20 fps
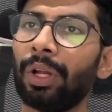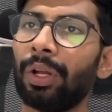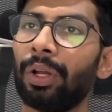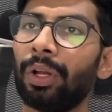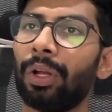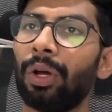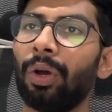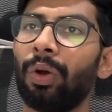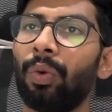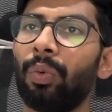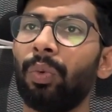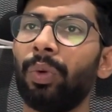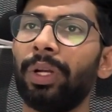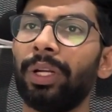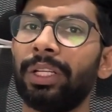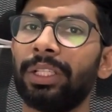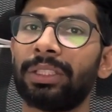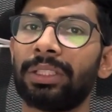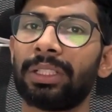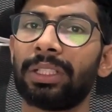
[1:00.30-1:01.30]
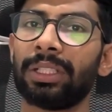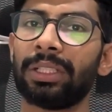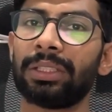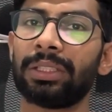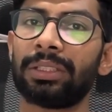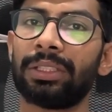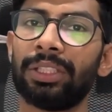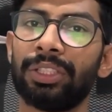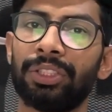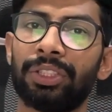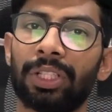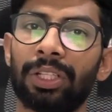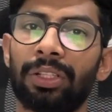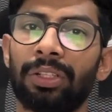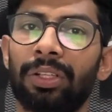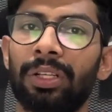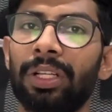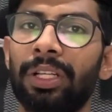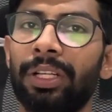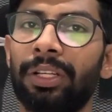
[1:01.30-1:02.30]
Now we discuss the
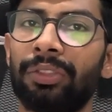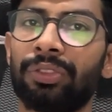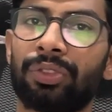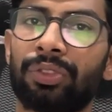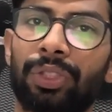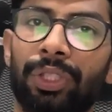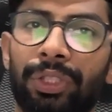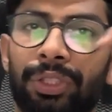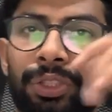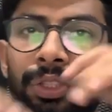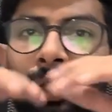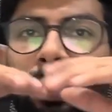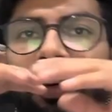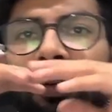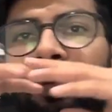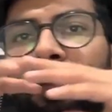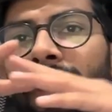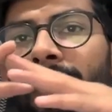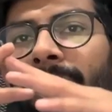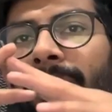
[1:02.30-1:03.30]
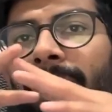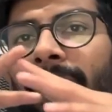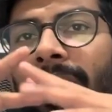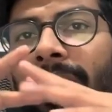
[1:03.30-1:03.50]
general instruction of form